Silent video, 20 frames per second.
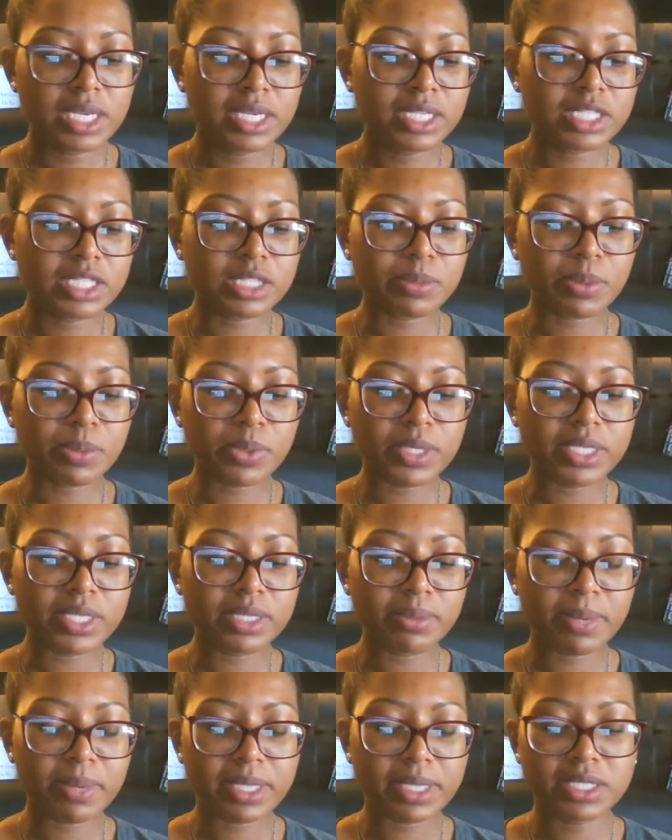Supporting
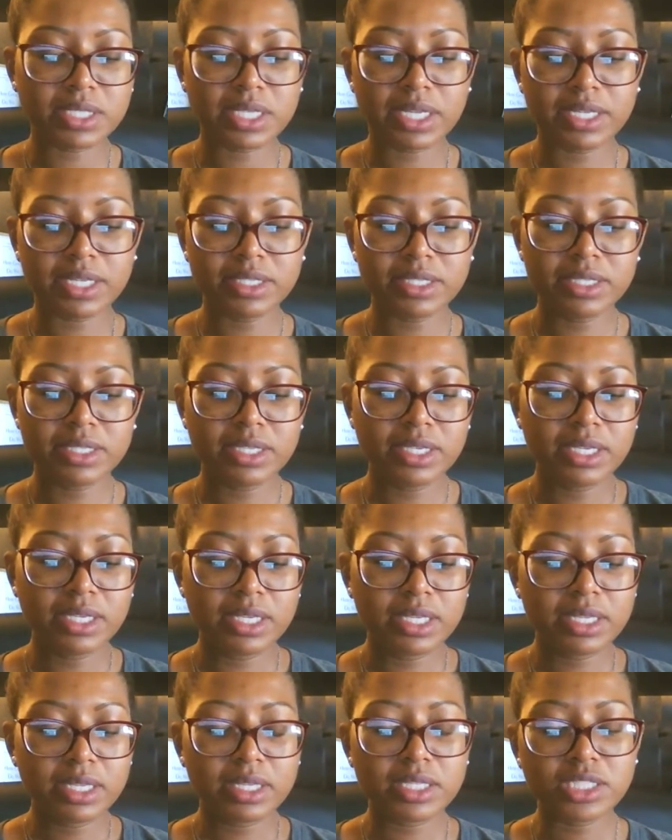the president.
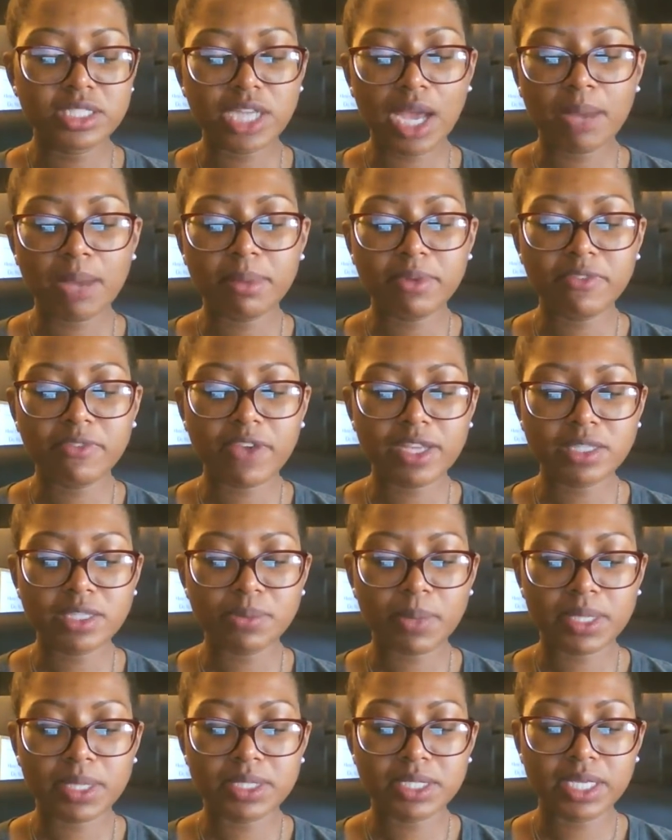The job of vice
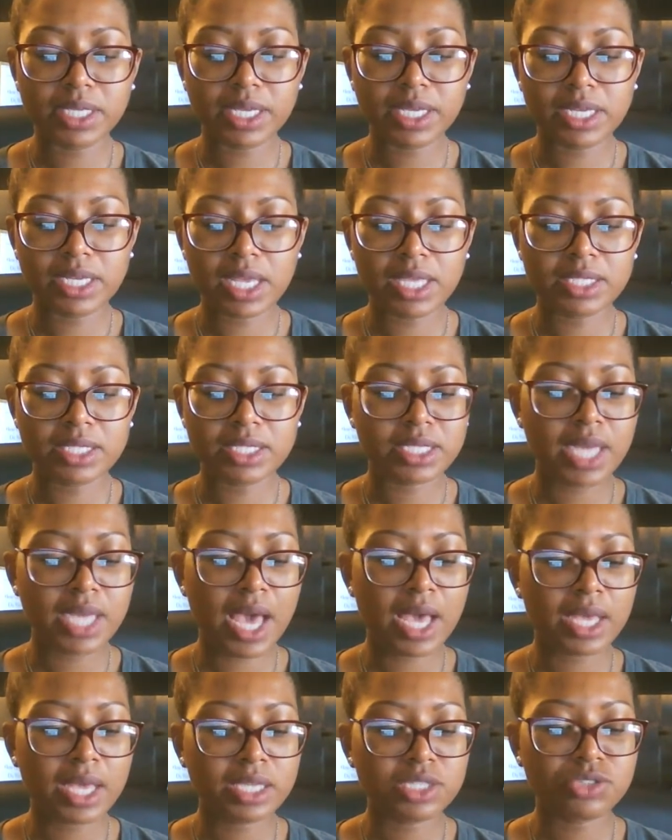president is
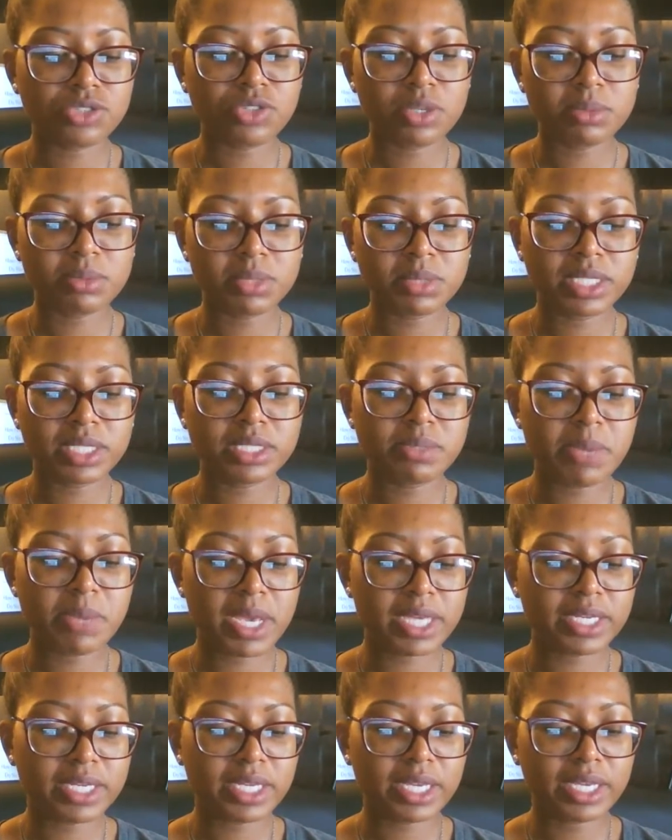not extremely
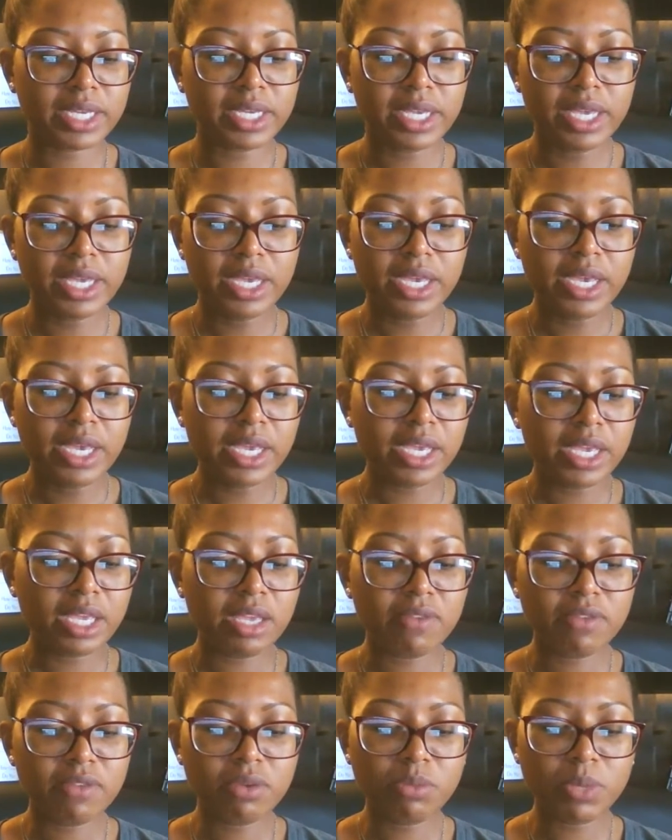demanding,
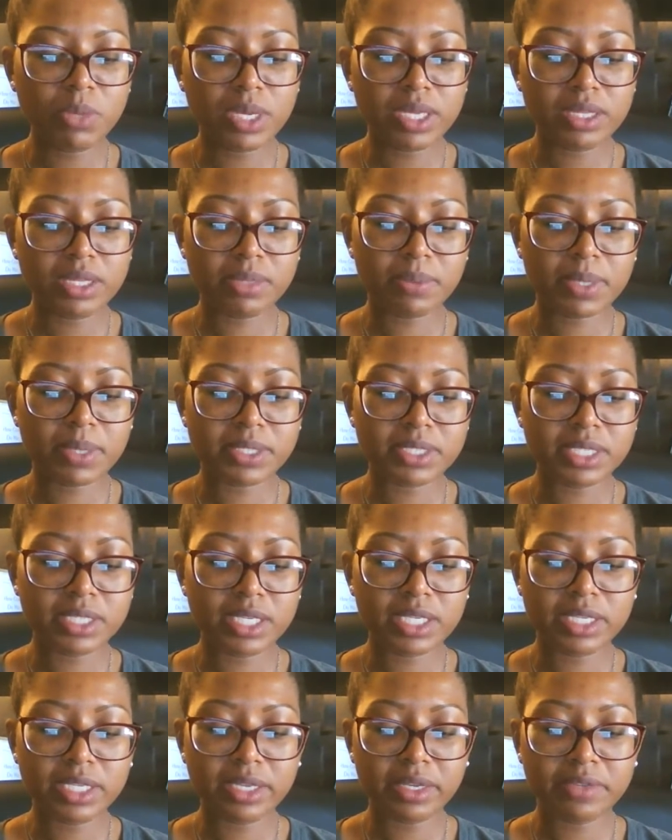even when the
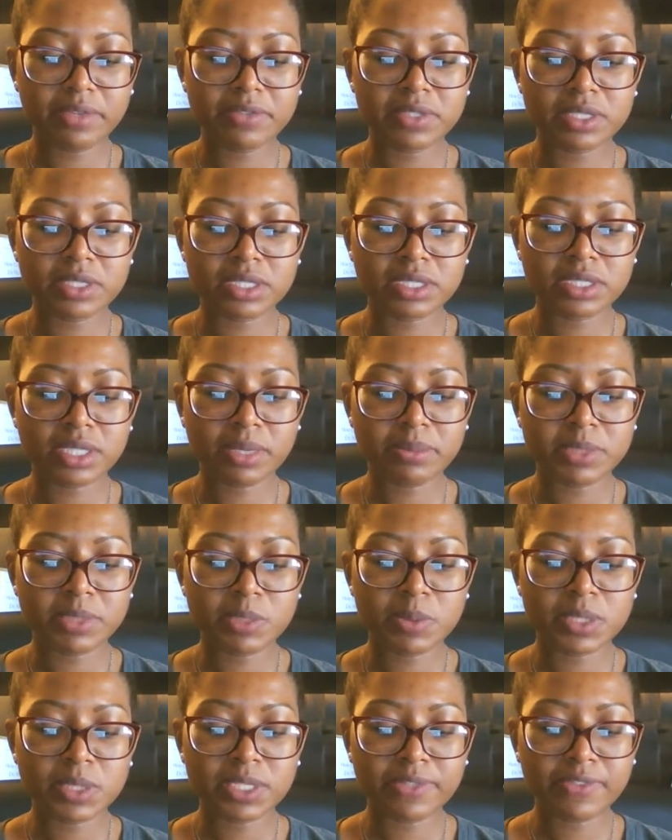president gives some
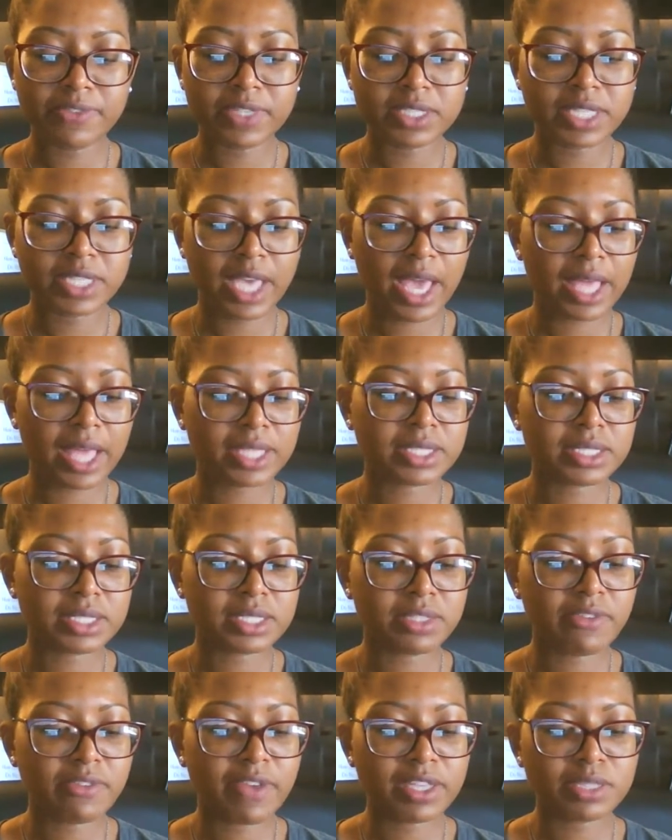specific tasks
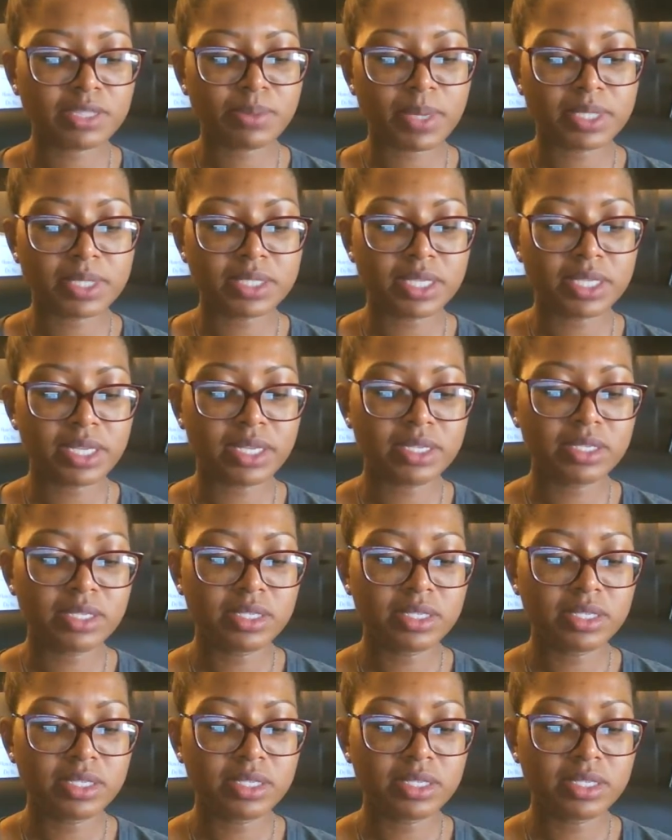to vice president.